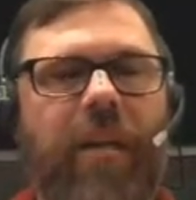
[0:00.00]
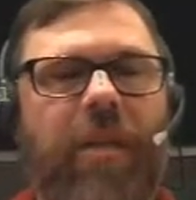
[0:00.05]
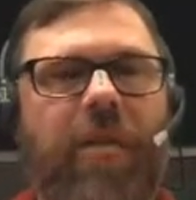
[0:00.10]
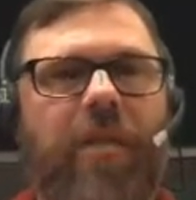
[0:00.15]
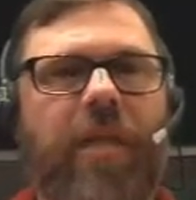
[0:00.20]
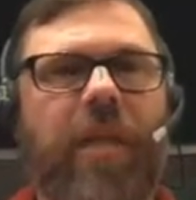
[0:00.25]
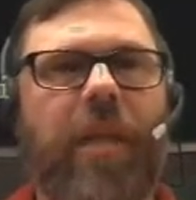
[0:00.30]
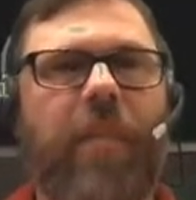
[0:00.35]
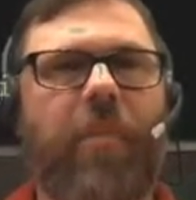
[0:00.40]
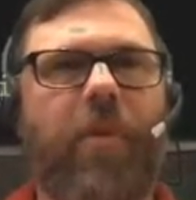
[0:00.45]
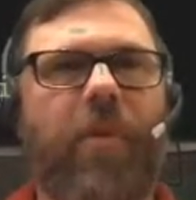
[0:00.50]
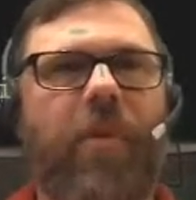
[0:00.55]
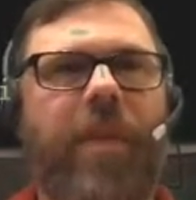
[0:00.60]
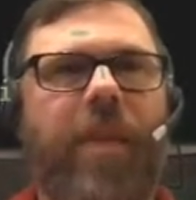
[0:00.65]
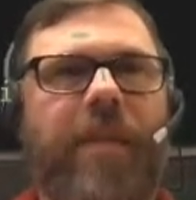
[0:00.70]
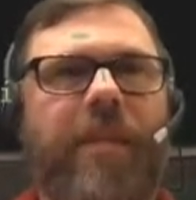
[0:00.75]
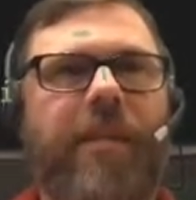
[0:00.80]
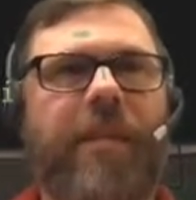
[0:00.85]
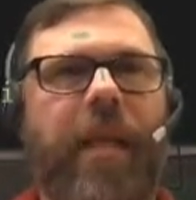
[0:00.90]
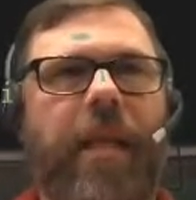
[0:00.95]
There's a couple of
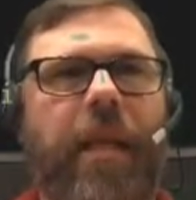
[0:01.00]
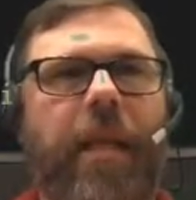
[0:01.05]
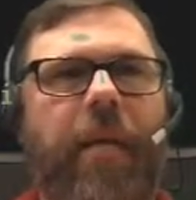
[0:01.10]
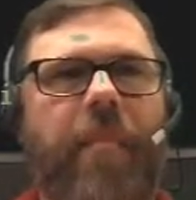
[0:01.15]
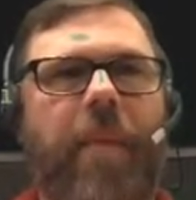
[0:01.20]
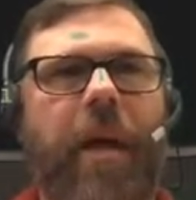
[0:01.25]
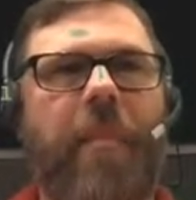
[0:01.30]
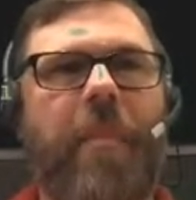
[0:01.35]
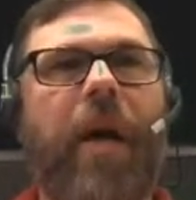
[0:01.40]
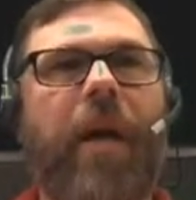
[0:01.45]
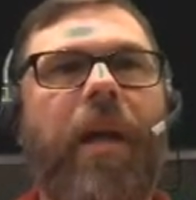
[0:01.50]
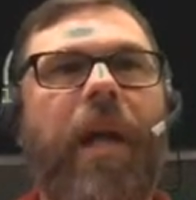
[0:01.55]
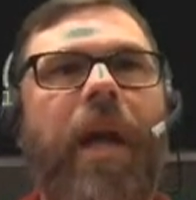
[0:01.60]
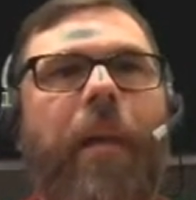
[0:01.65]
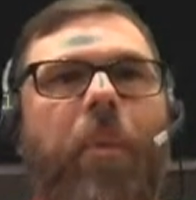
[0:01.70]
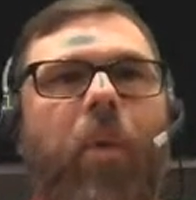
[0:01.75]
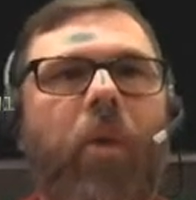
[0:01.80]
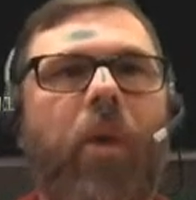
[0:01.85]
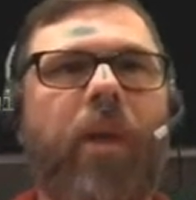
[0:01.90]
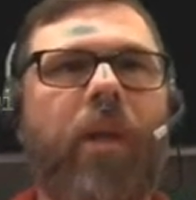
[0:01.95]
things that I'm
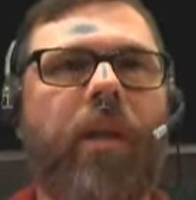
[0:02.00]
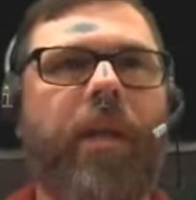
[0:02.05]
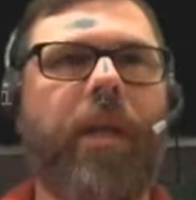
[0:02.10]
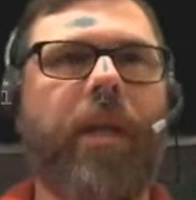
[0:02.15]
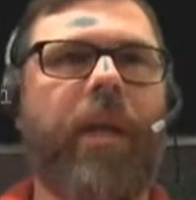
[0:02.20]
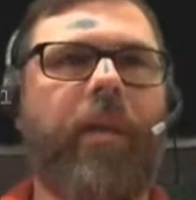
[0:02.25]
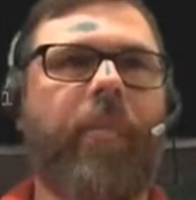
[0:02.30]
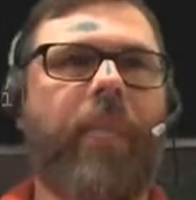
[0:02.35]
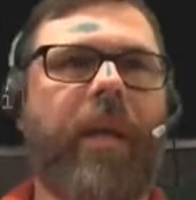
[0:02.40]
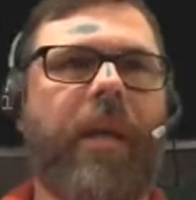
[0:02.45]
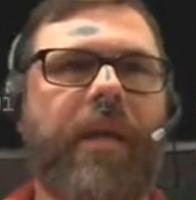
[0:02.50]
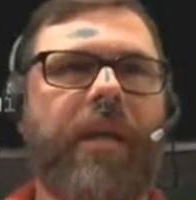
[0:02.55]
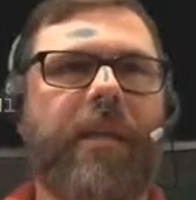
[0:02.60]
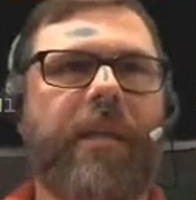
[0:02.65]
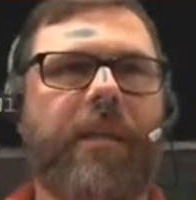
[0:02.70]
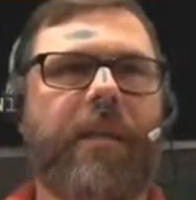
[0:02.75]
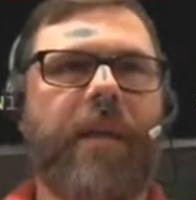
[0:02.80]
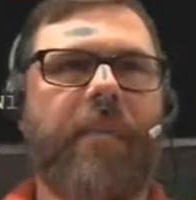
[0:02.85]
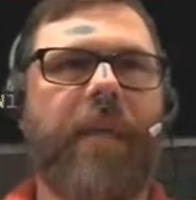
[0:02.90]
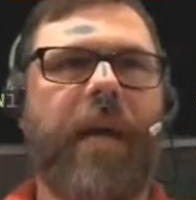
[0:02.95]
unable to clean up
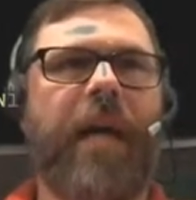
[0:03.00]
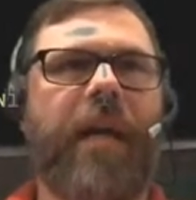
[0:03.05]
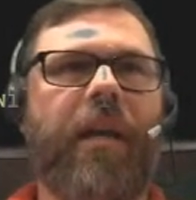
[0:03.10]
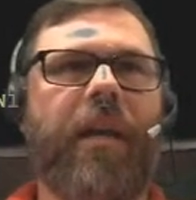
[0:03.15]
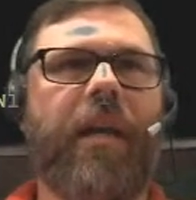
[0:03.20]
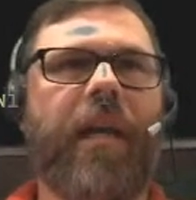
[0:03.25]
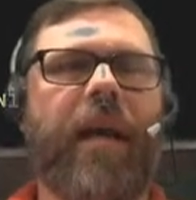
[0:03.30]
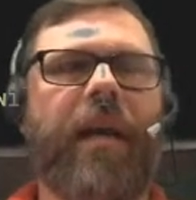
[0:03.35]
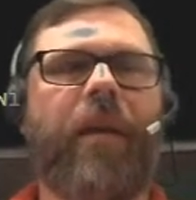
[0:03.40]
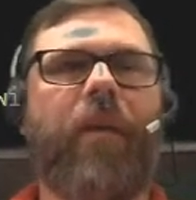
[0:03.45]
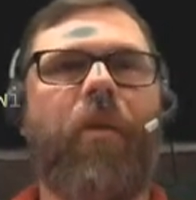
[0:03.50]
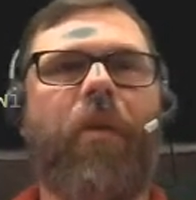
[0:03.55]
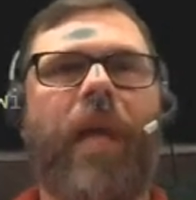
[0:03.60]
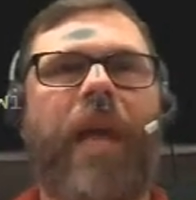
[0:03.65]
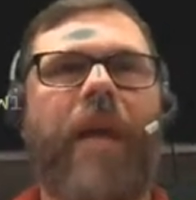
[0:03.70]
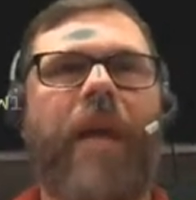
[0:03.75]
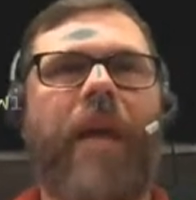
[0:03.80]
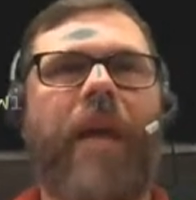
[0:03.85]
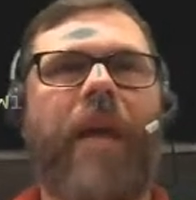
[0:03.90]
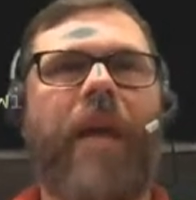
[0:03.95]
because I don't
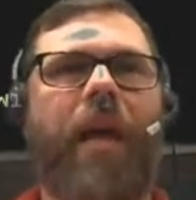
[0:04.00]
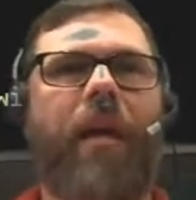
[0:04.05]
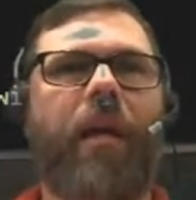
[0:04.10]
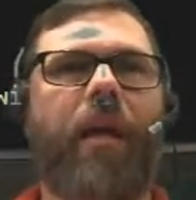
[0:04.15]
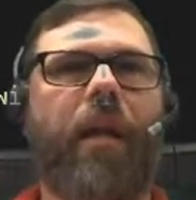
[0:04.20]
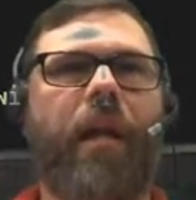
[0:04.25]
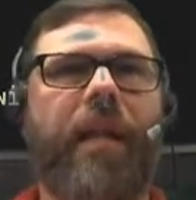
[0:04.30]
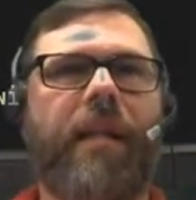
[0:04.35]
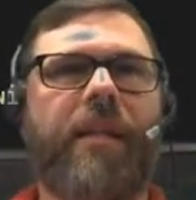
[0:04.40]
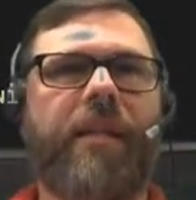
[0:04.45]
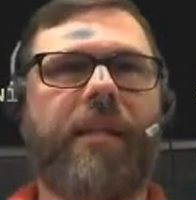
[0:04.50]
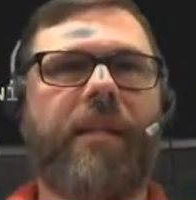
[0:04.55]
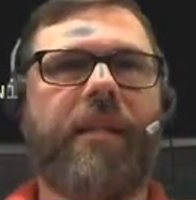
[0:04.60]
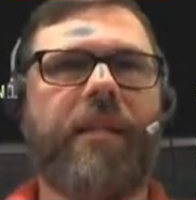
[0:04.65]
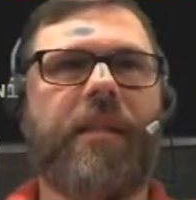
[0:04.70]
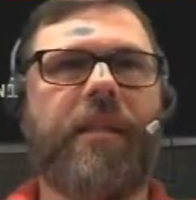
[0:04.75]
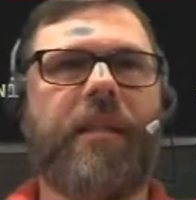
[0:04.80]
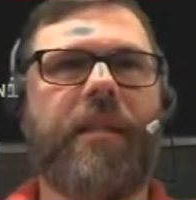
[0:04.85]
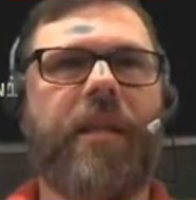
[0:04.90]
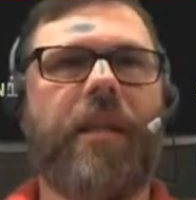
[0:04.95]
have a valid
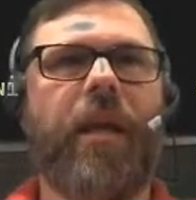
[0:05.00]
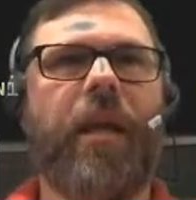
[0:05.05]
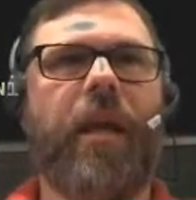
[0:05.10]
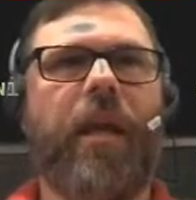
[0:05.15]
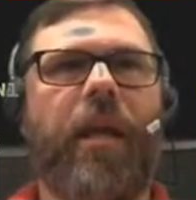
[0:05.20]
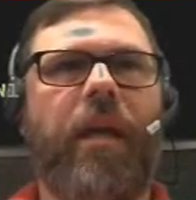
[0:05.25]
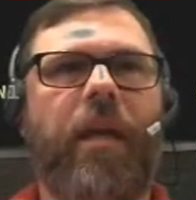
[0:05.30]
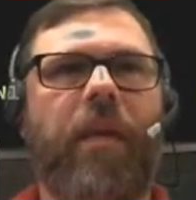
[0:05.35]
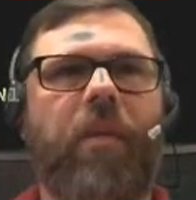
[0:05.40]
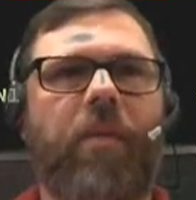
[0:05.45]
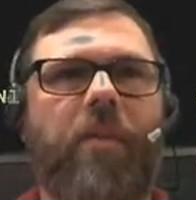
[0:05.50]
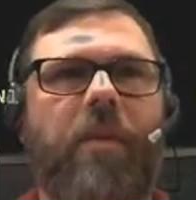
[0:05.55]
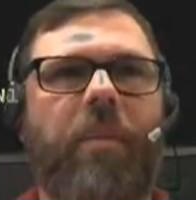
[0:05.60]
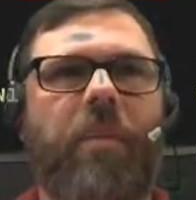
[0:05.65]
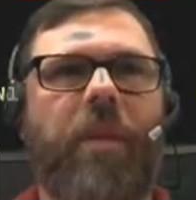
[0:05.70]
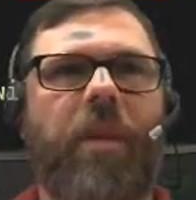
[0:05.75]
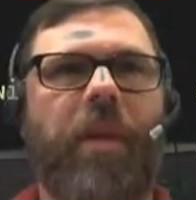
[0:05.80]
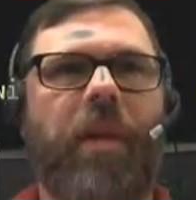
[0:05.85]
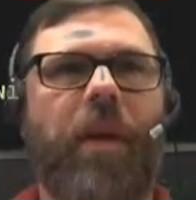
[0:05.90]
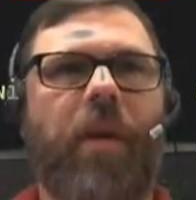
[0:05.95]
license, and some
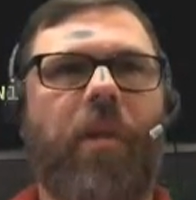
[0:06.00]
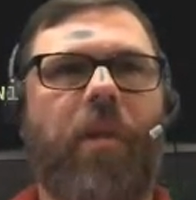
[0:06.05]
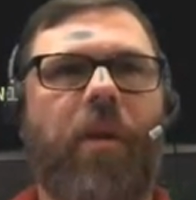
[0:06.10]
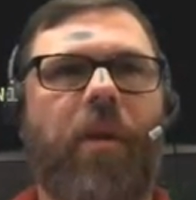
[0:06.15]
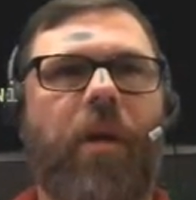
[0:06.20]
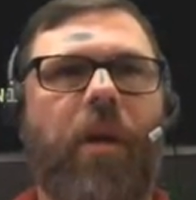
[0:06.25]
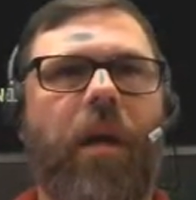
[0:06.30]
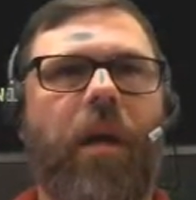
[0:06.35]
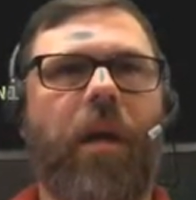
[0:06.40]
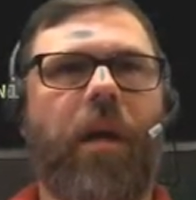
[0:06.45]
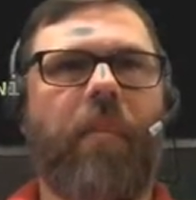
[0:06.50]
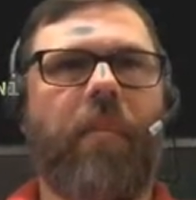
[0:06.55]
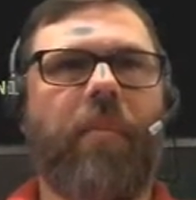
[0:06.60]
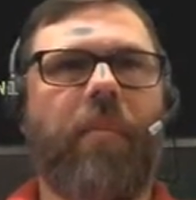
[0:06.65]
of the other